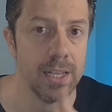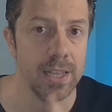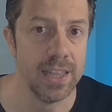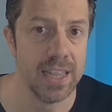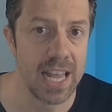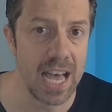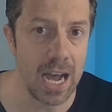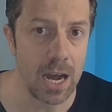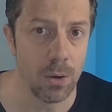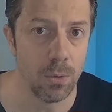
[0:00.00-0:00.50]

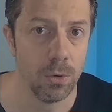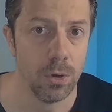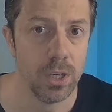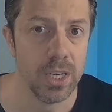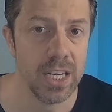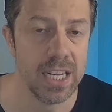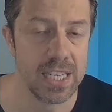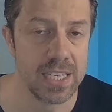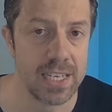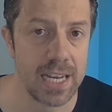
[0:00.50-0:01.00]
Now
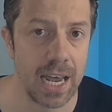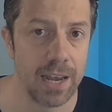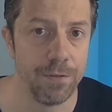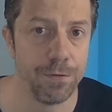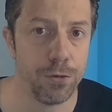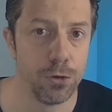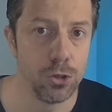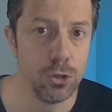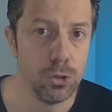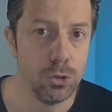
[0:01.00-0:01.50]
it's time
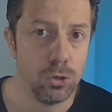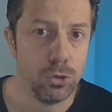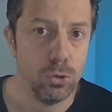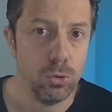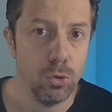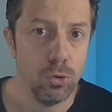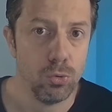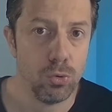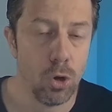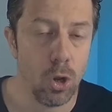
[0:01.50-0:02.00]
for you to
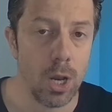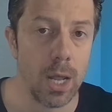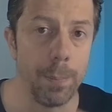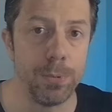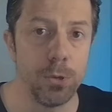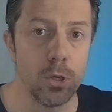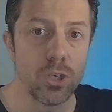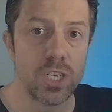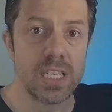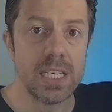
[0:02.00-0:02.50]
roll up
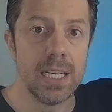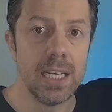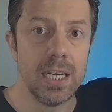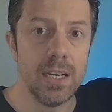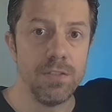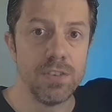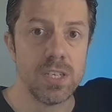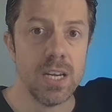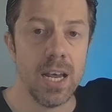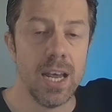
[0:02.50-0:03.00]
your
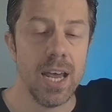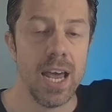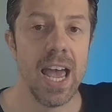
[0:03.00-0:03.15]
sleeves